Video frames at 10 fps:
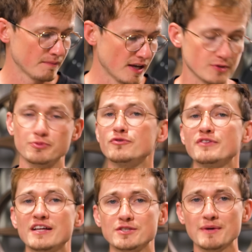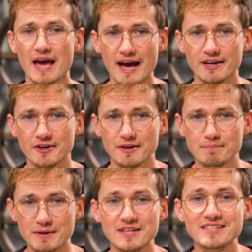has proven that to be accurate,
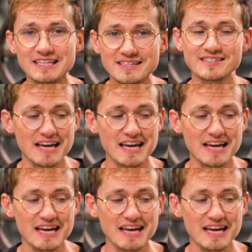because it is